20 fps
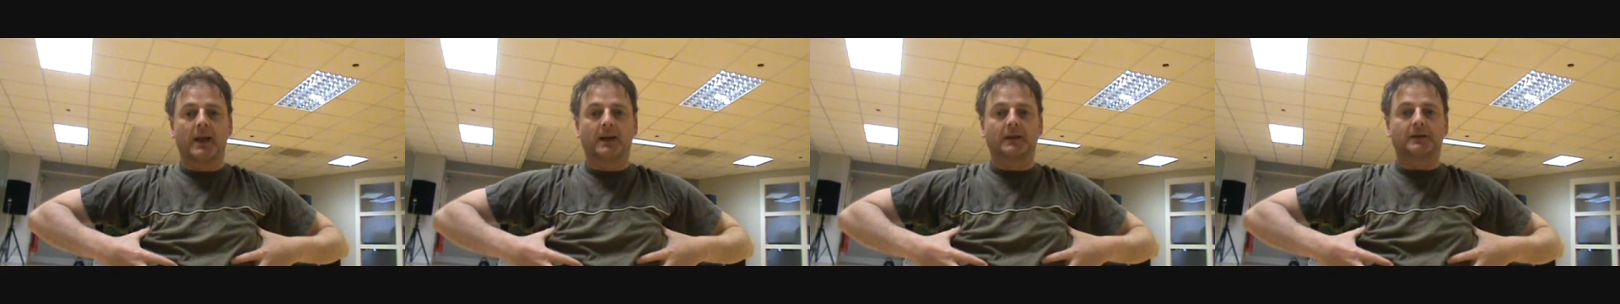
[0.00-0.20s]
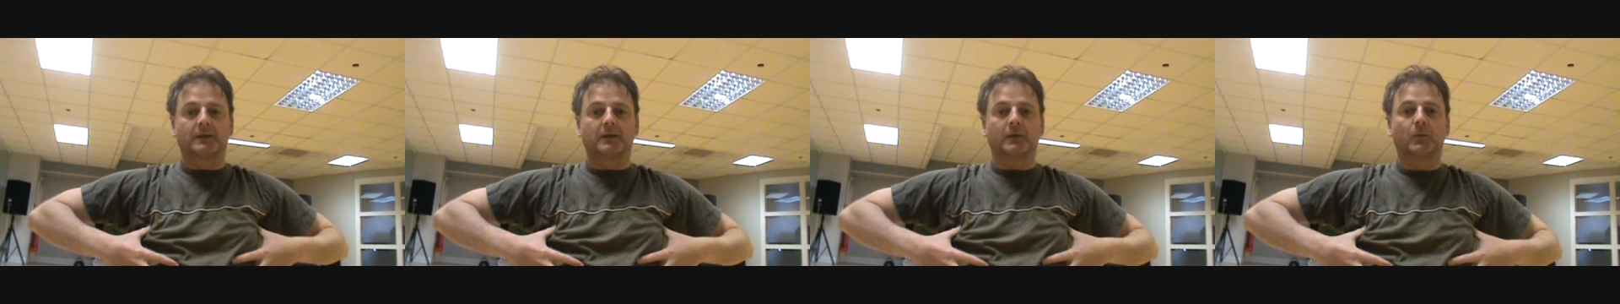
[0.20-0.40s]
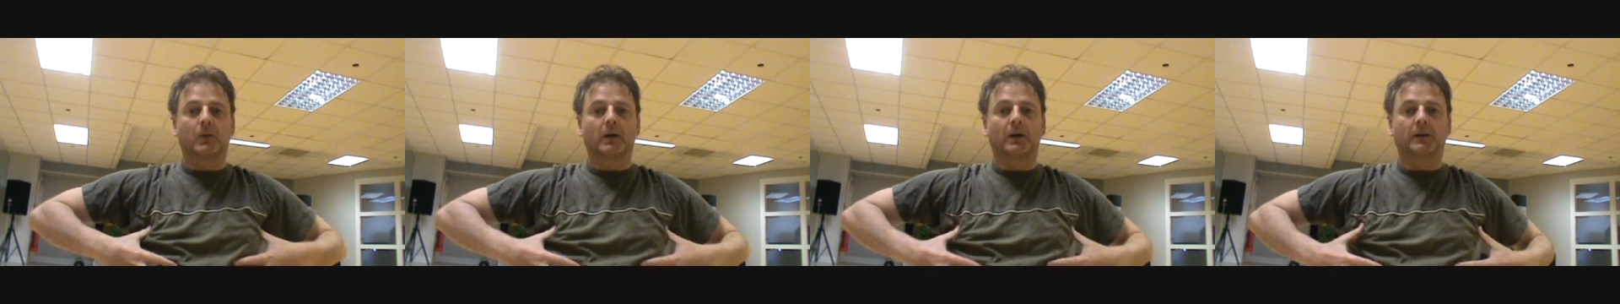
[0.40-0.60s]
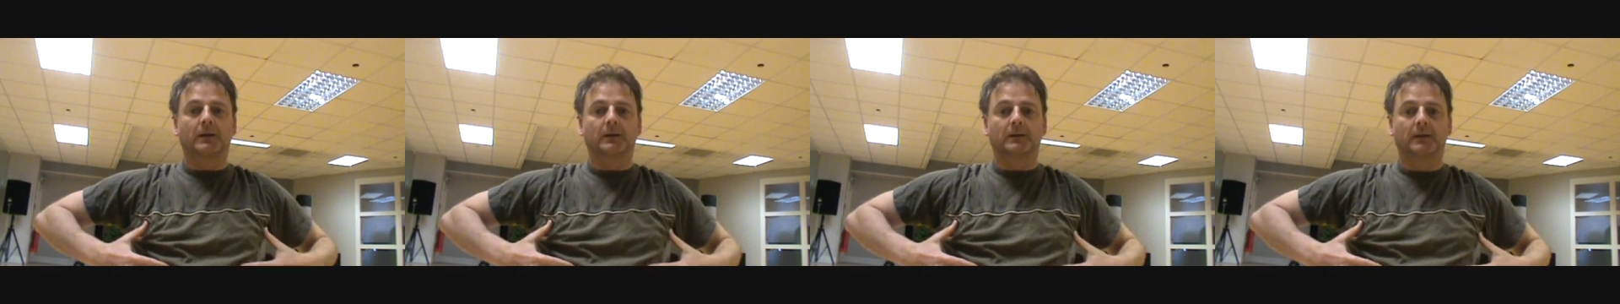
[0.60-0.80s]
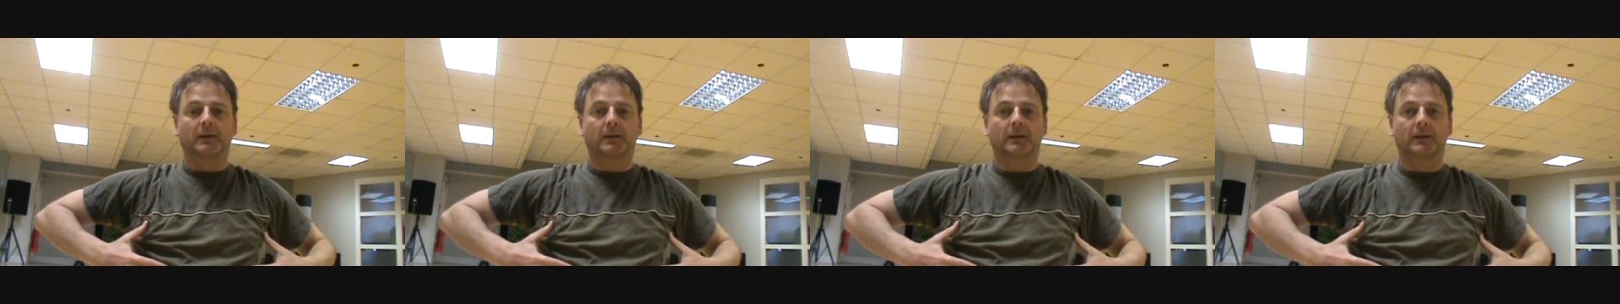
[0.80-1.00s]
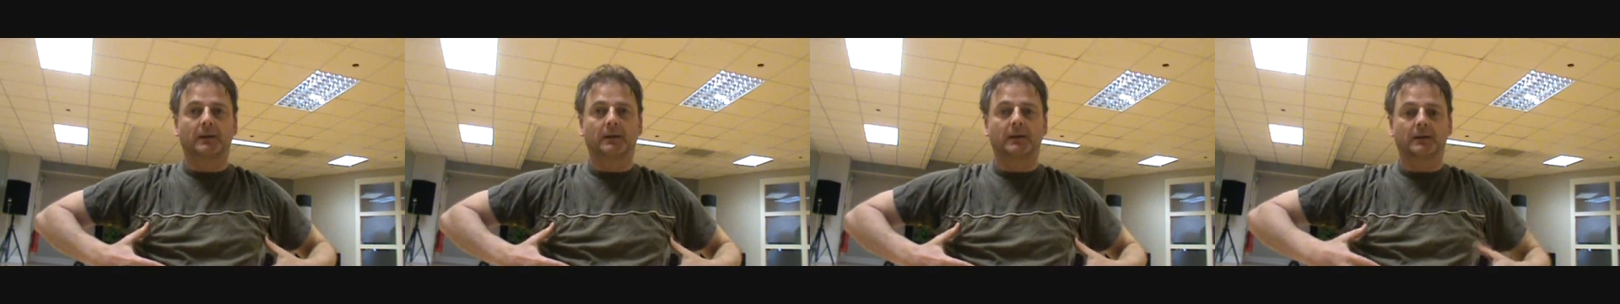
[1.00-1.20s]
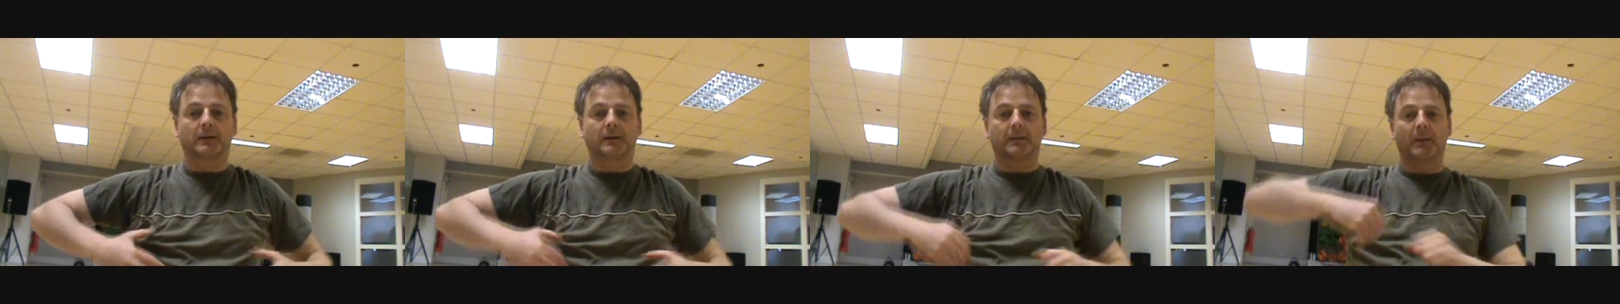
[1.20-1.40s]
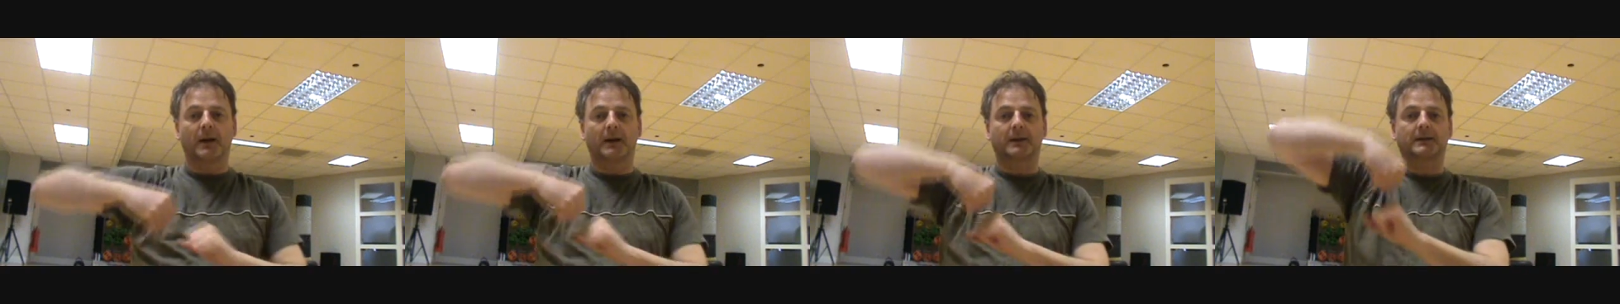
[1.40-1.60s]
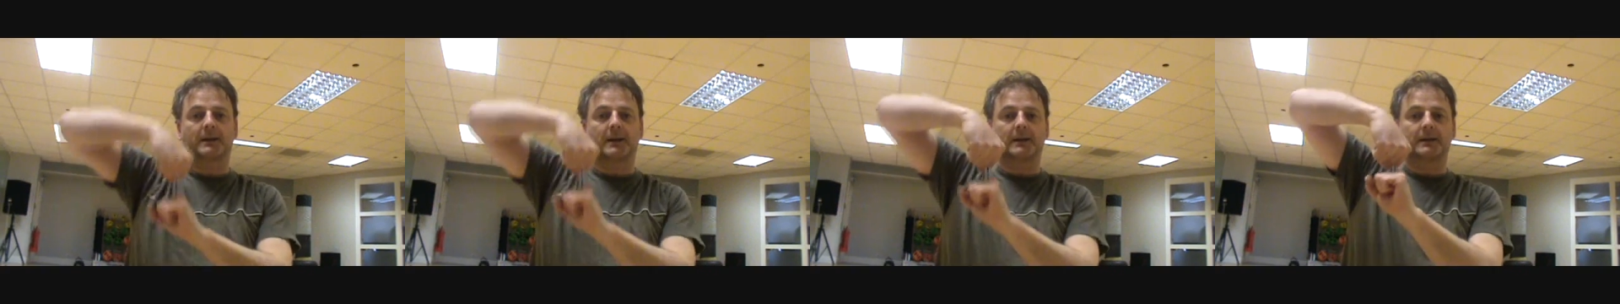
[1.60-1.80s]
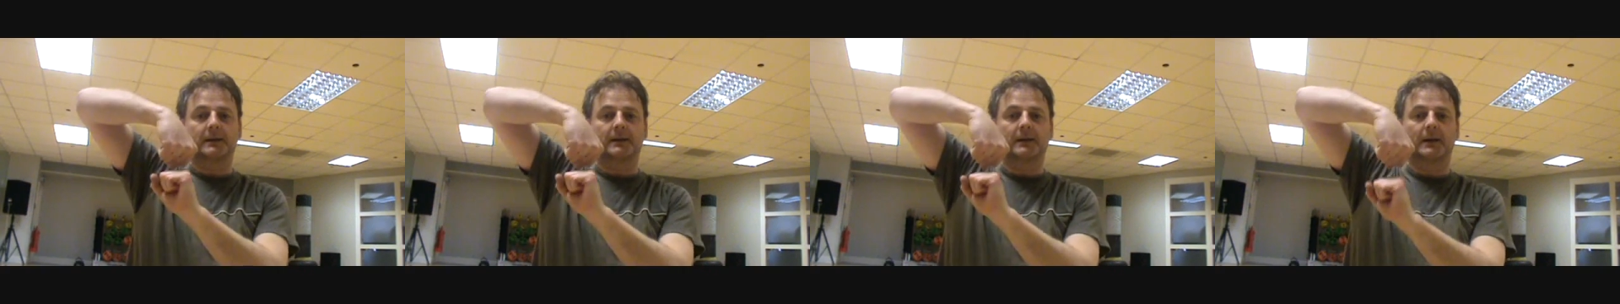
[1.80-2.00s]
So while the back's
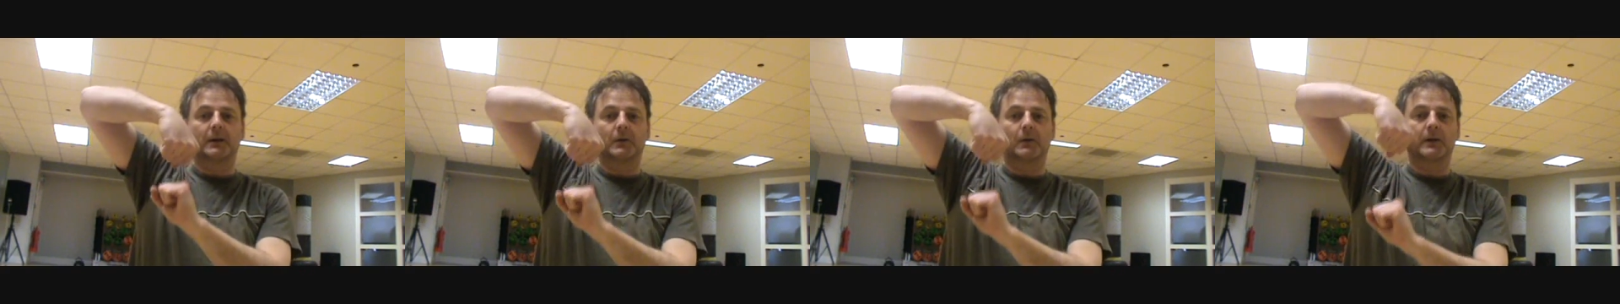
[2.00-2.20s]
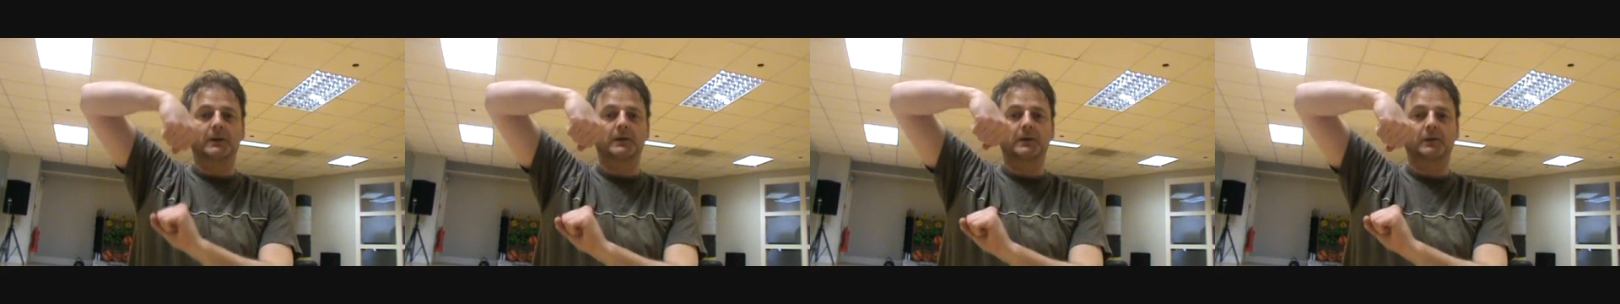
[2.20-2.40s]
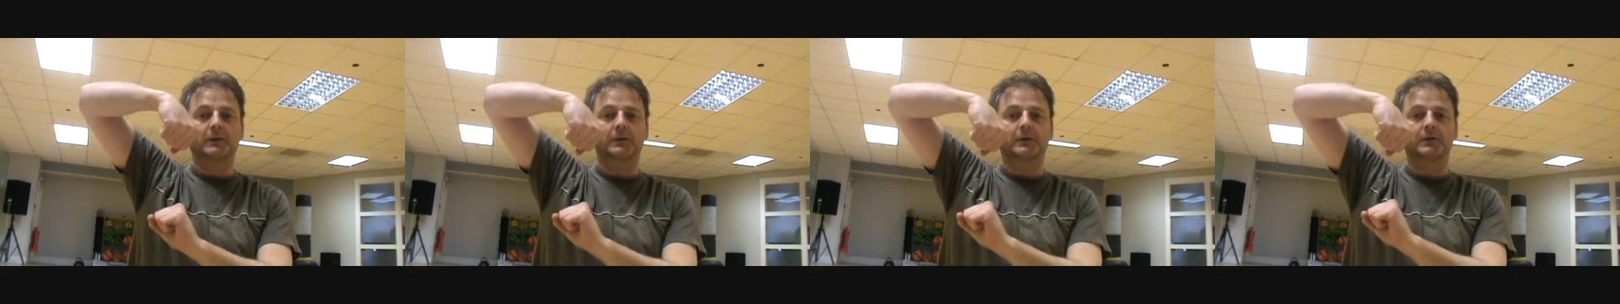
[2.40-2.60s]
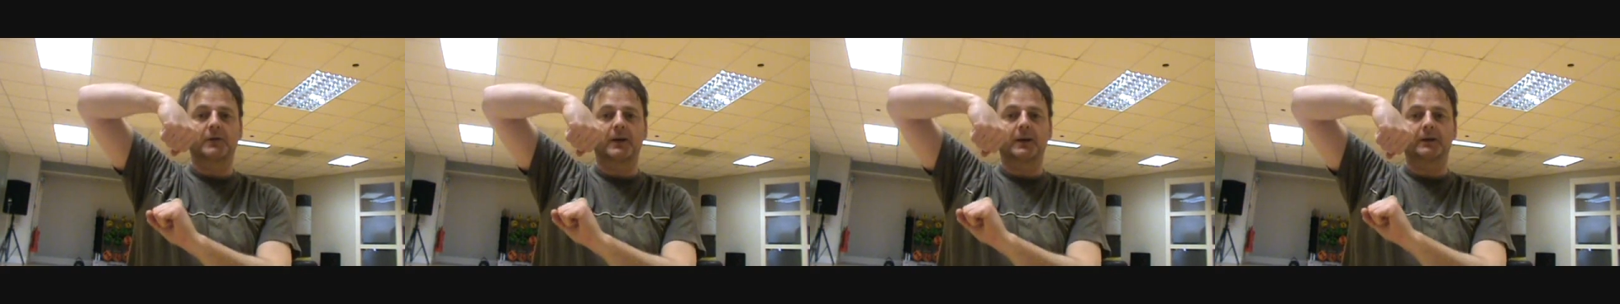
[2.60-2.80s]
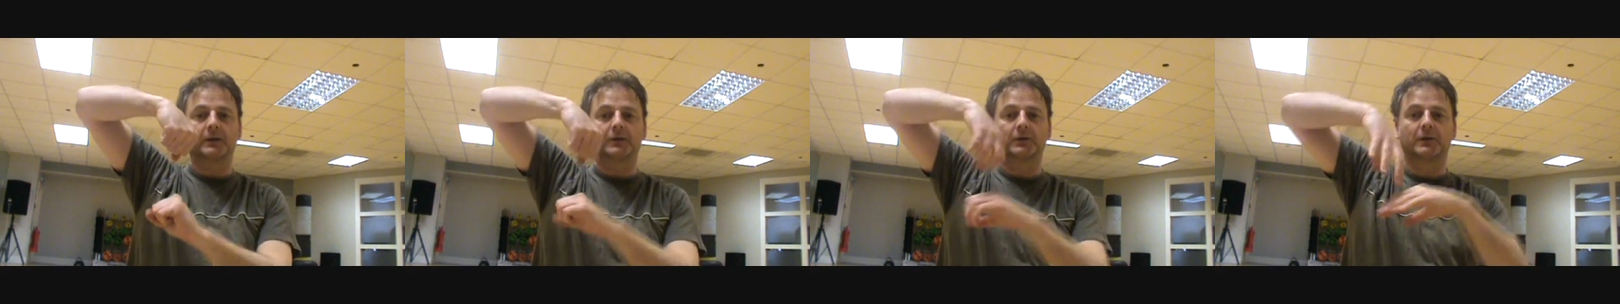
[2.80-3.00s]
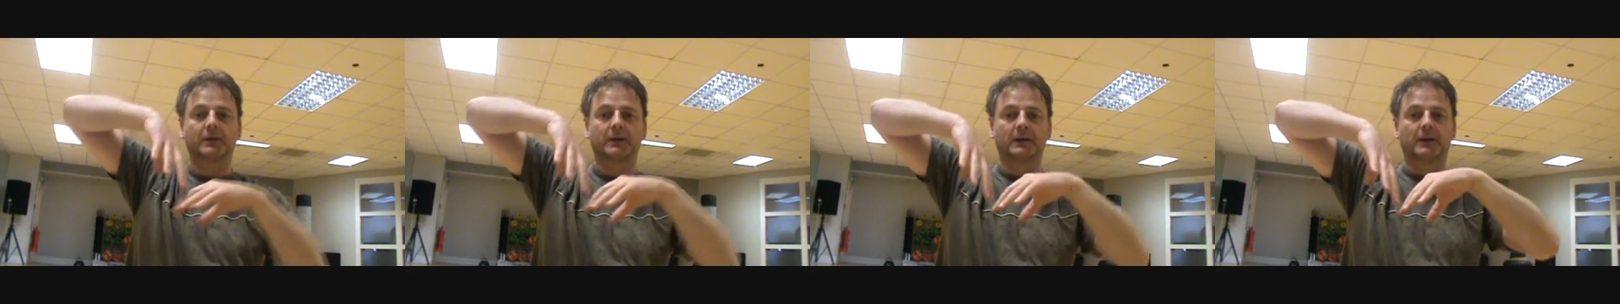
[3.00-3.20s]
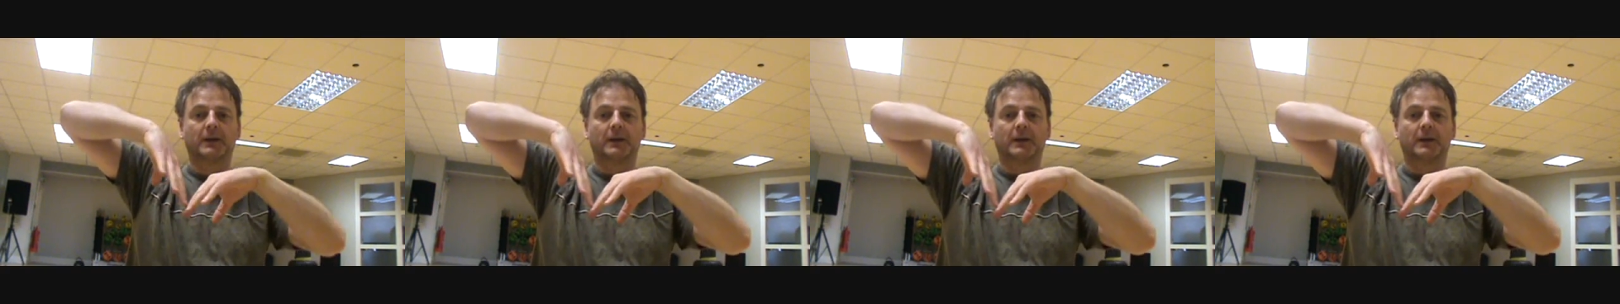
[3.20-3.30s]
getting quite a good stretch,